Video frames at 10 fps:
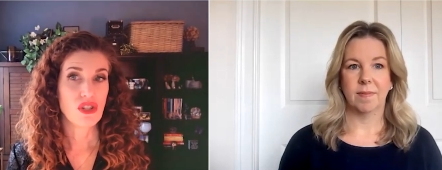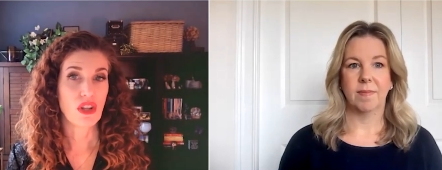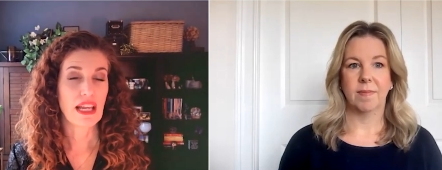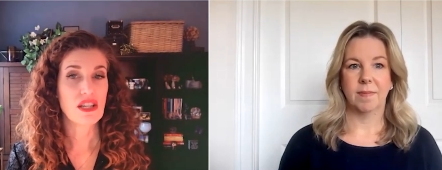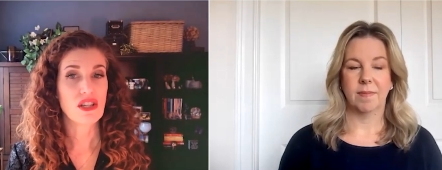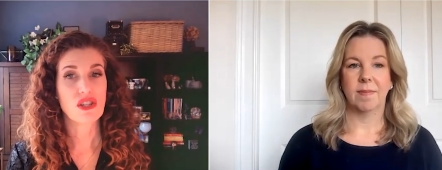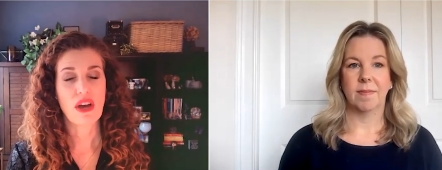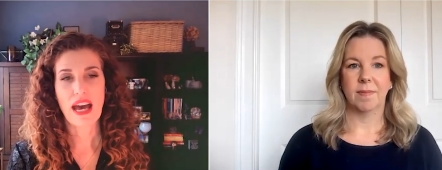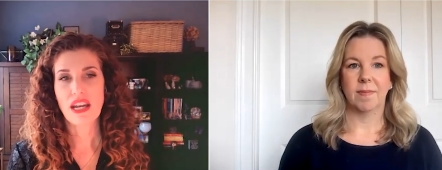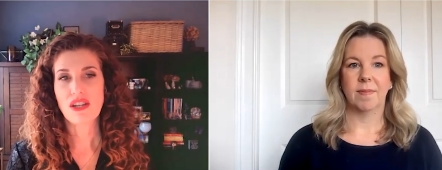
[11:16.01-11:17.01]
Speaker 1: so like,
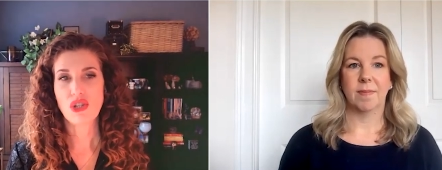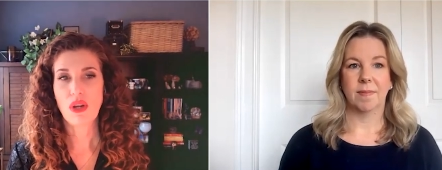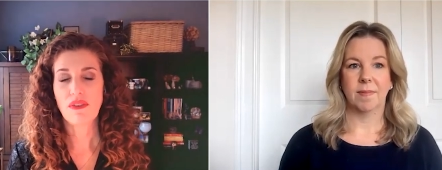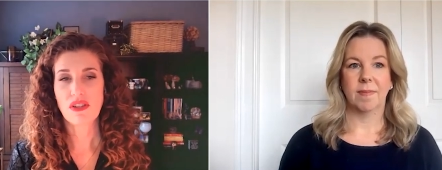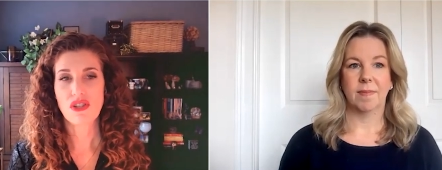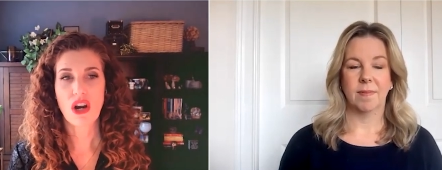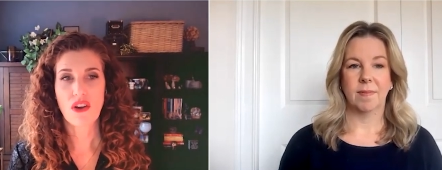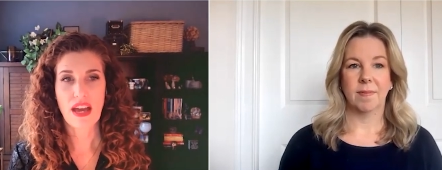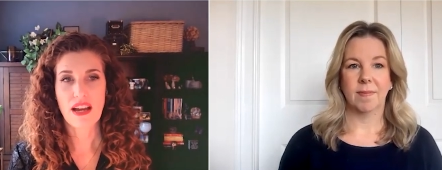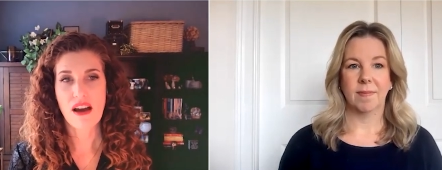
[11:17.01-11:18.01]
so how did you even
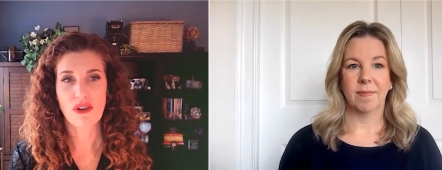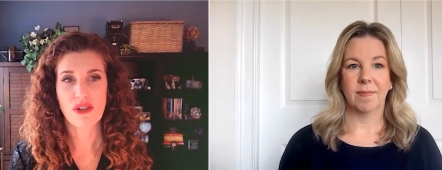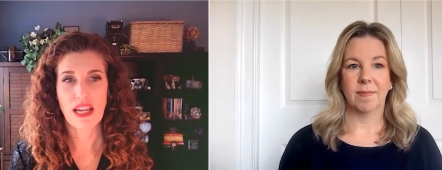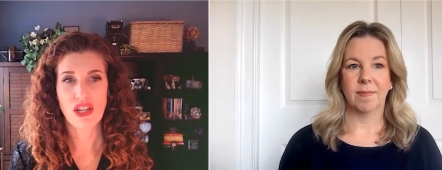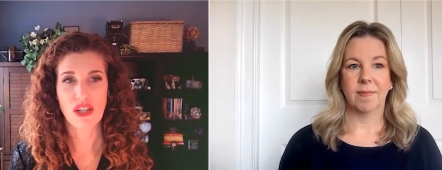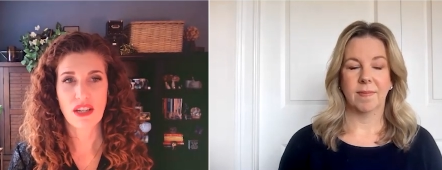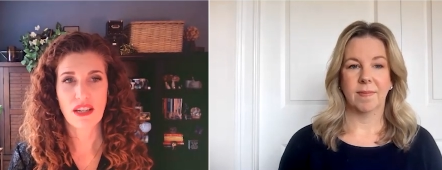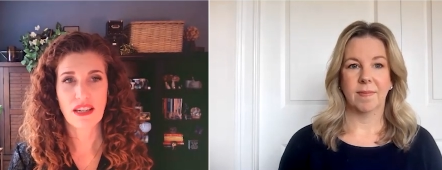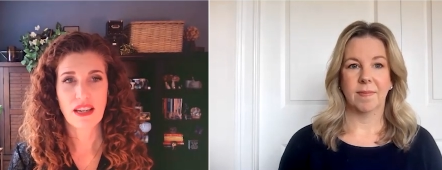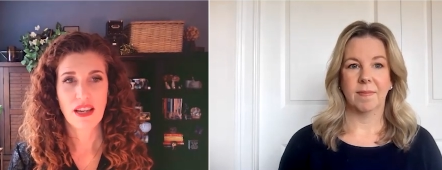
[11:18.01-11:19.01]
start that
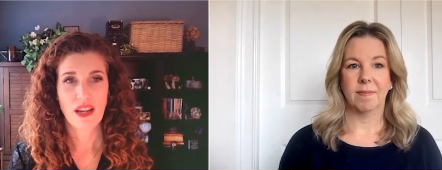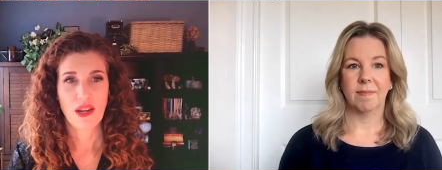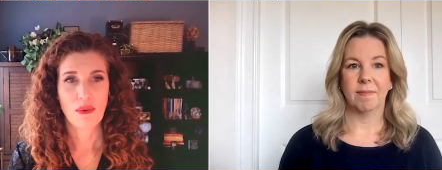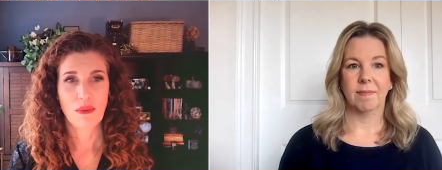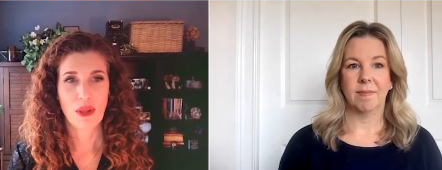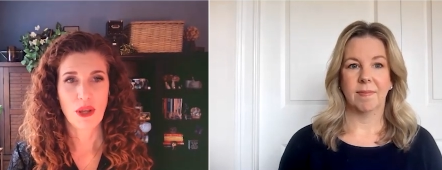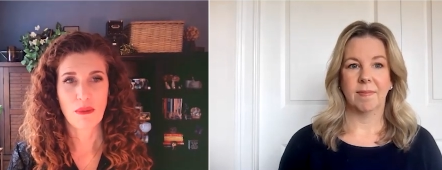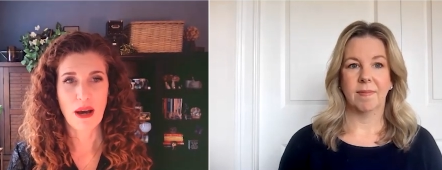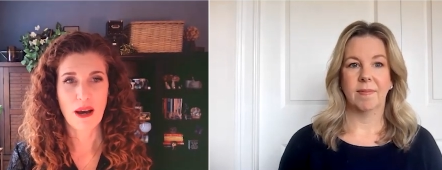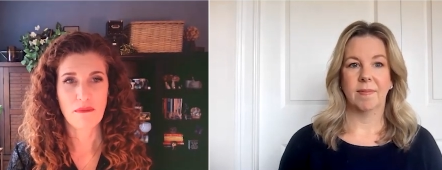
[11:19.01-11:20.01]
conversation
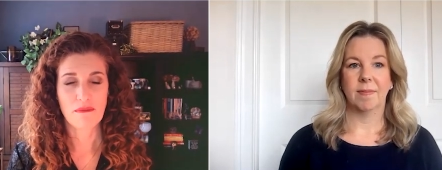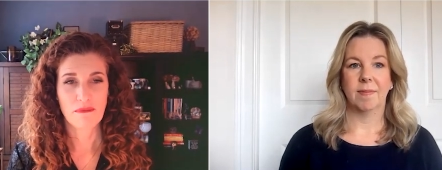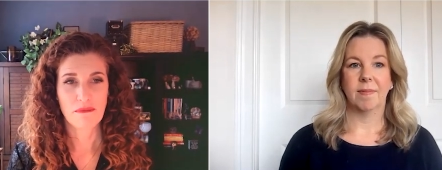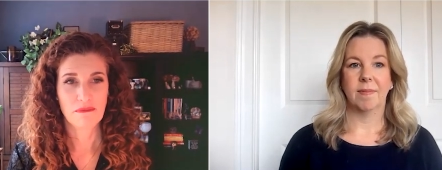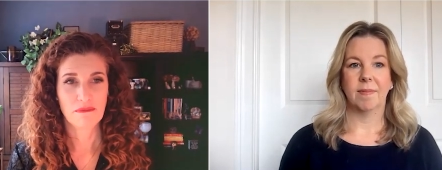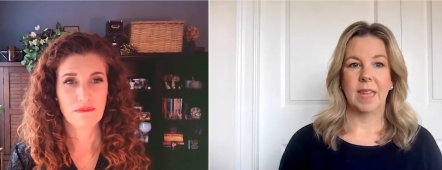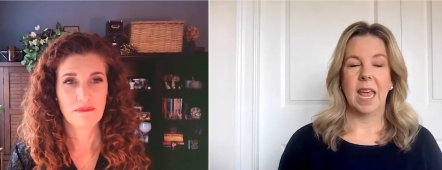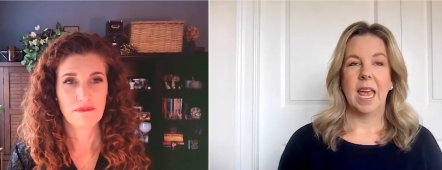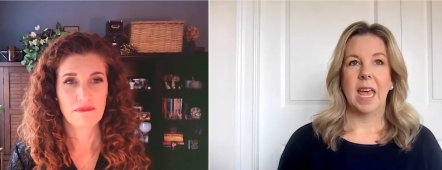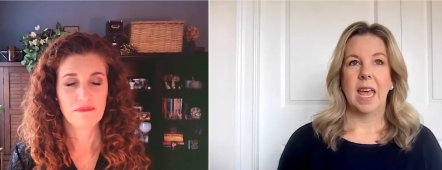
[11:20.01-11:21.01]
with your mom?
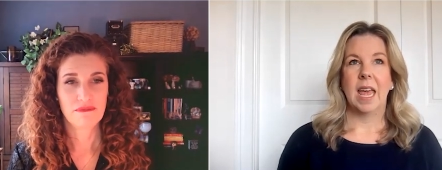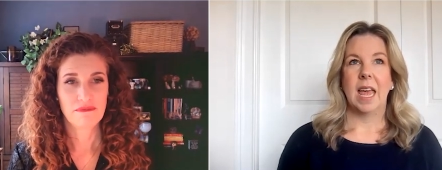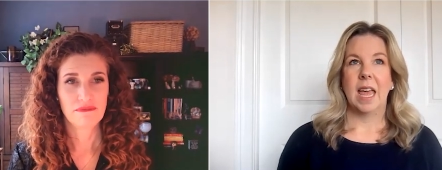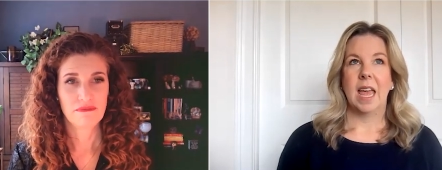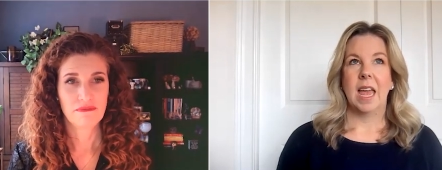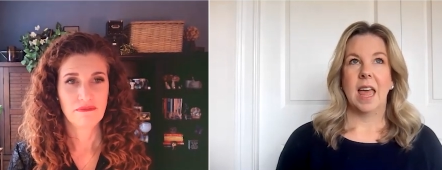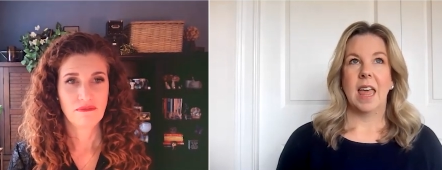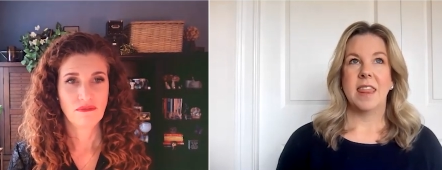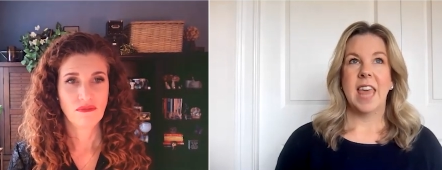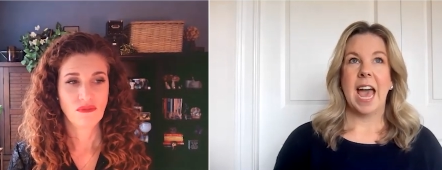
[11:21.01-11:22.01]

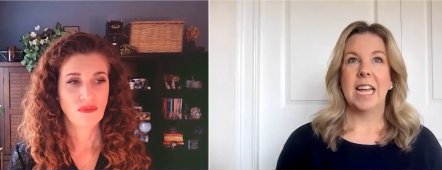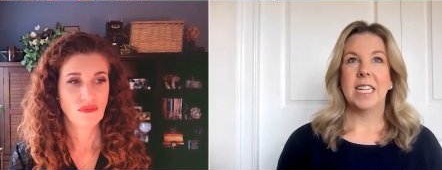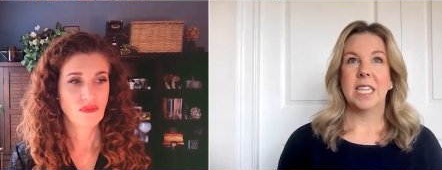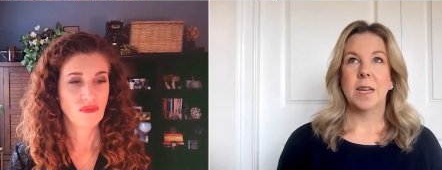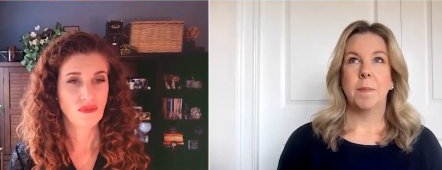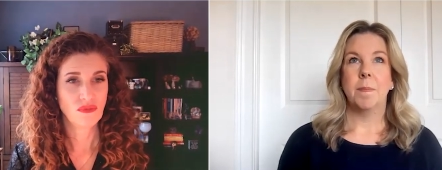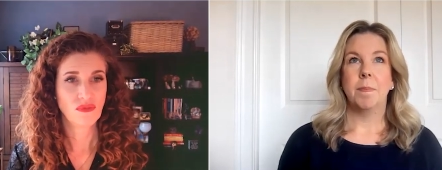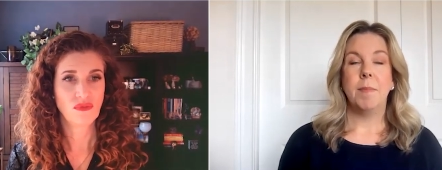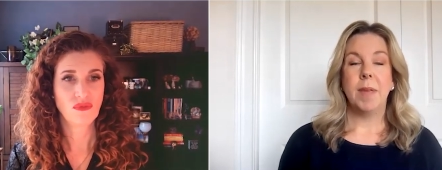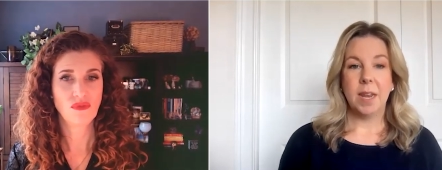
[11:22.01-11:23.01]
Speaker 2: That
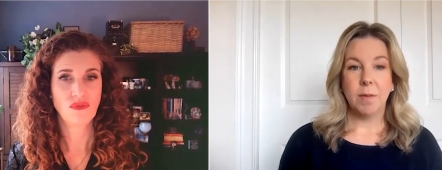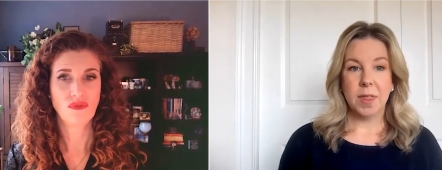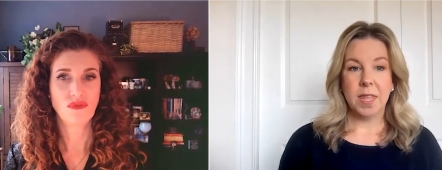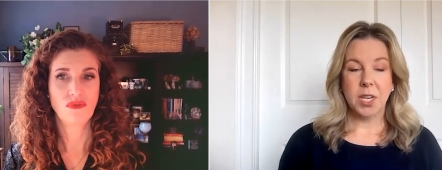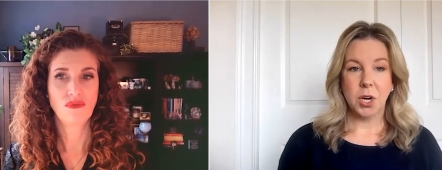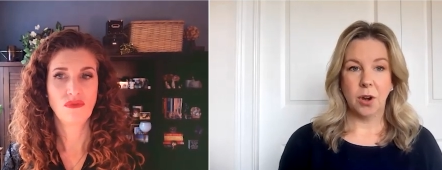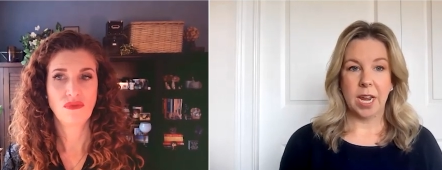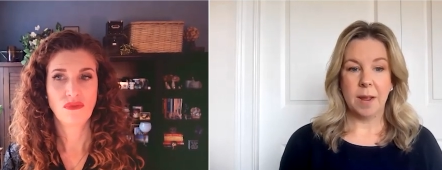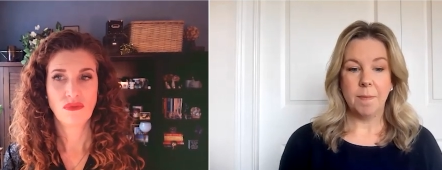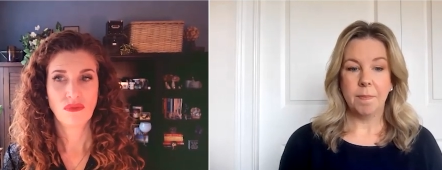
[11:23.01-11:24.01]
meeting with the
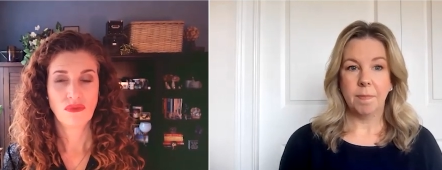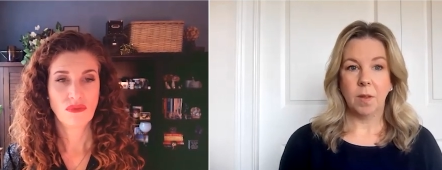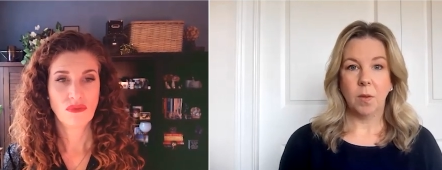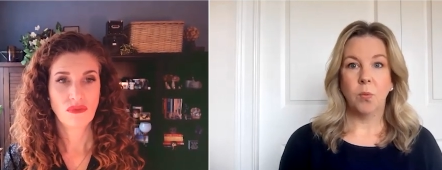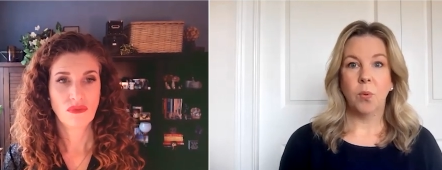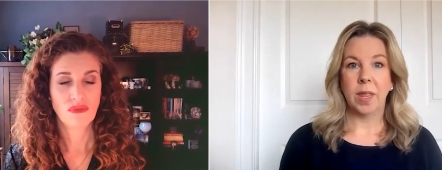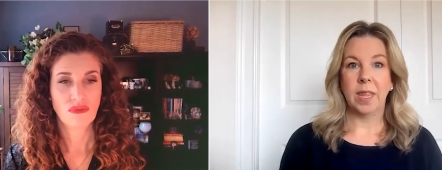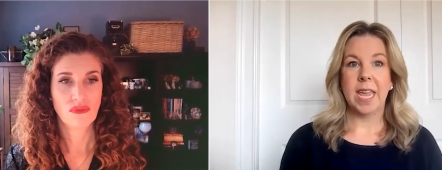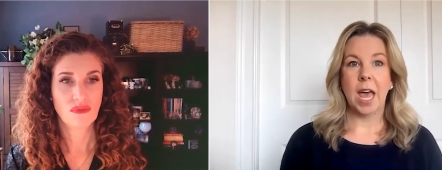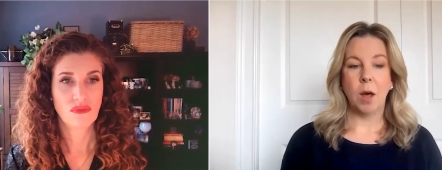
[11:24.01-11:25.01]
attorney
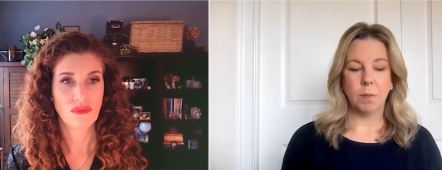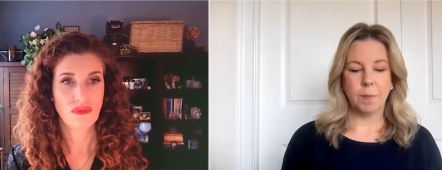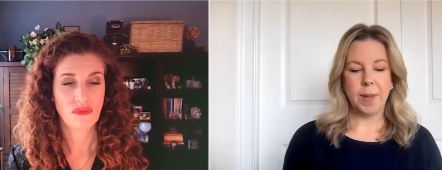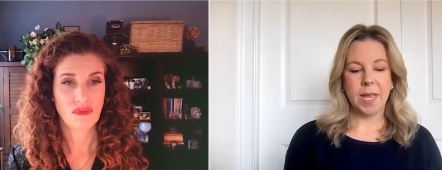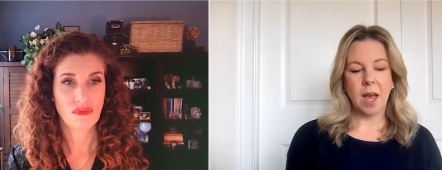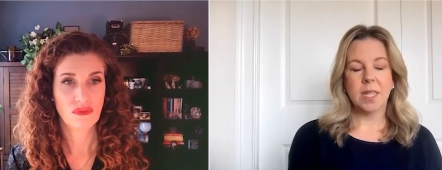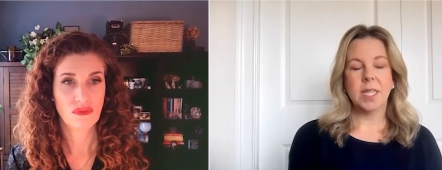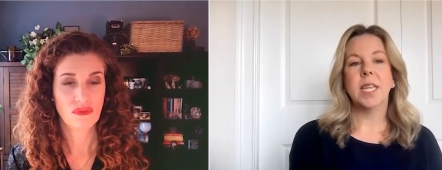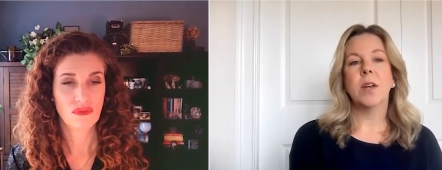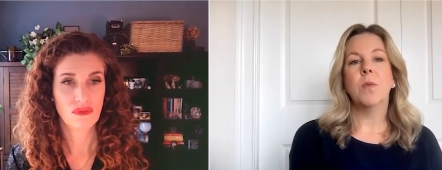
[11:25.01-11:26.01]
really helped because
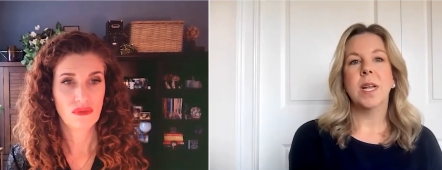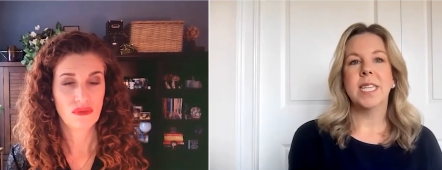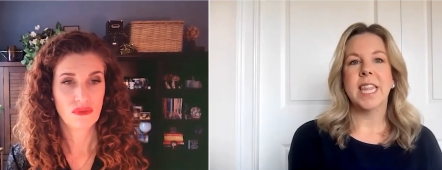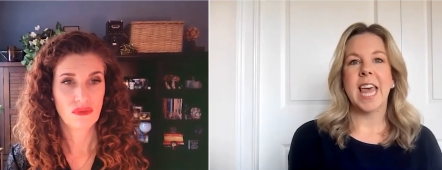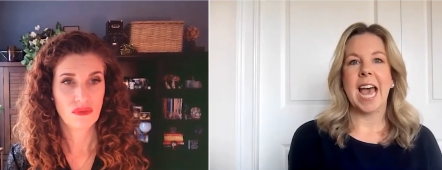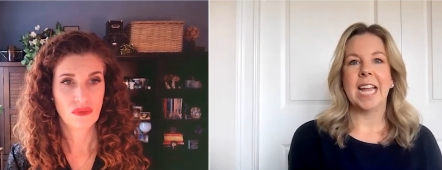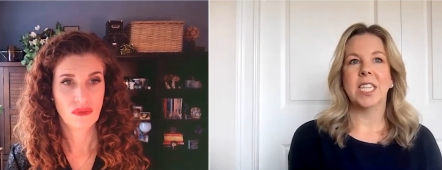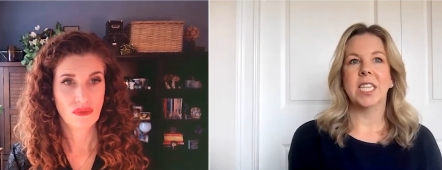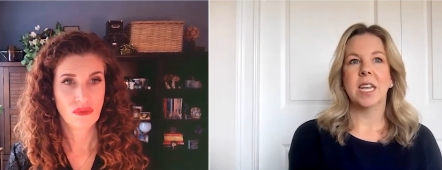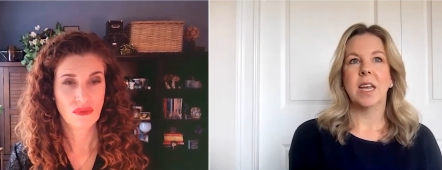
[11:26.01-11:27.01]
there was
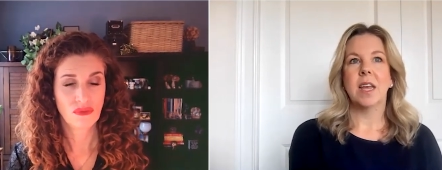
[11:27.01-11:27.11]
that